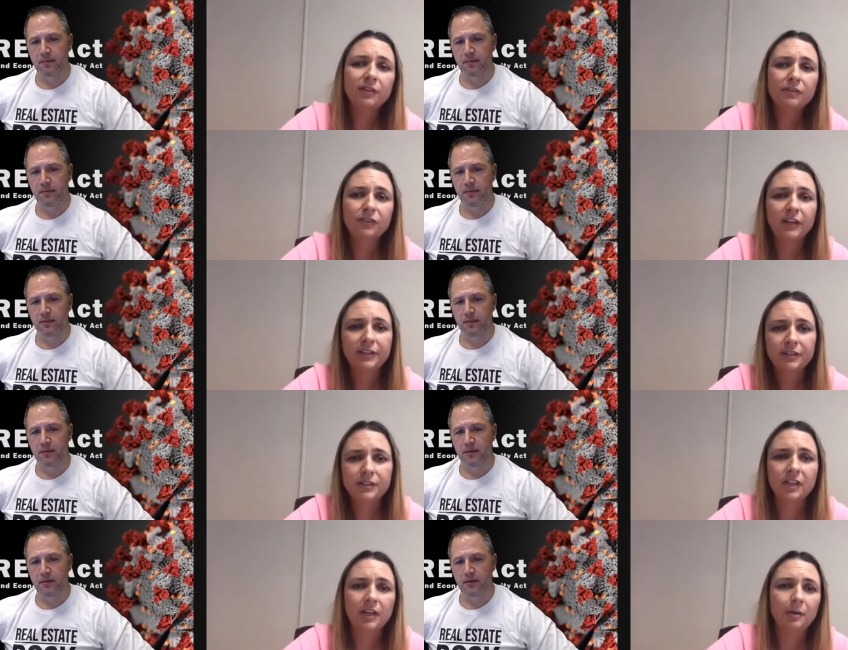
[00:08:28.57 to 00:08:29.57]
Speaker 1: their
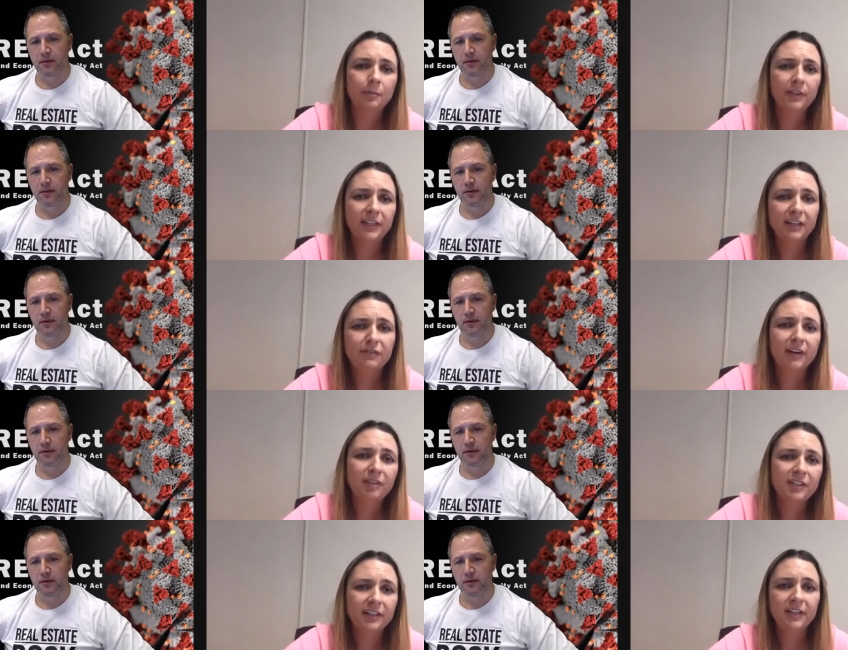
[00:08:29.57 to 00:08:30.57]
funds. They take 5
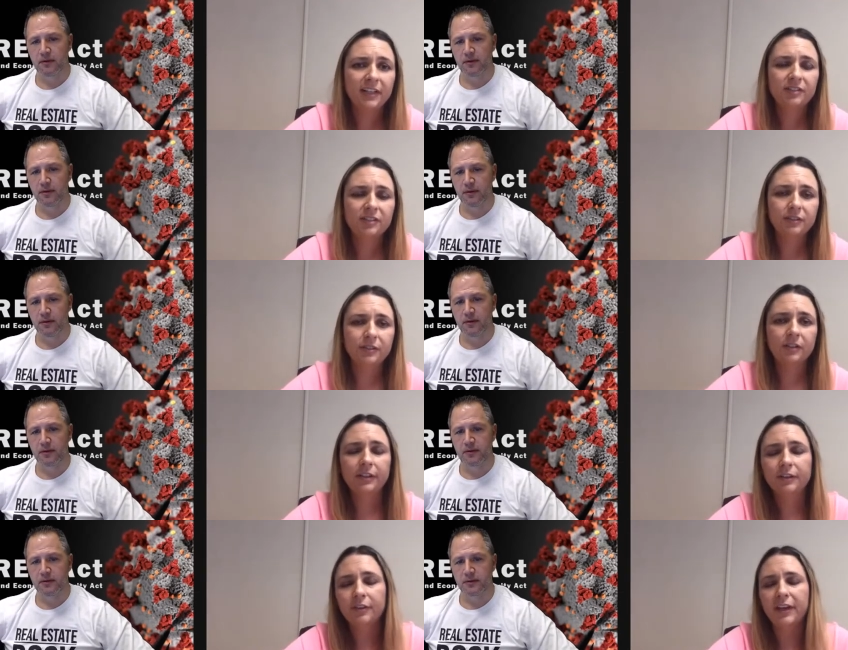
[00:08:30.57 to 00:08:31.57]
to 10 days to
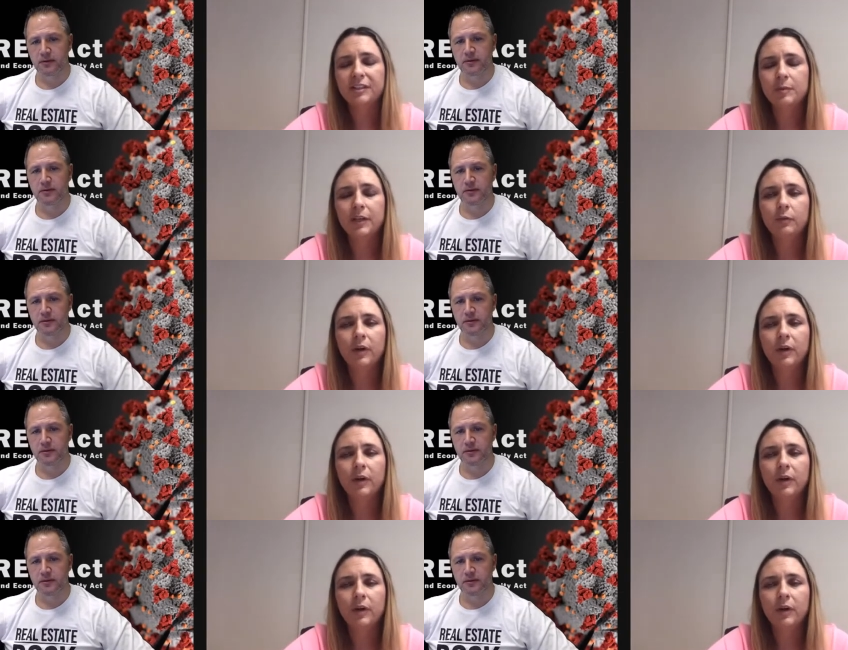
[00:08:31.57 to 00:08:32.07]
clear the SBA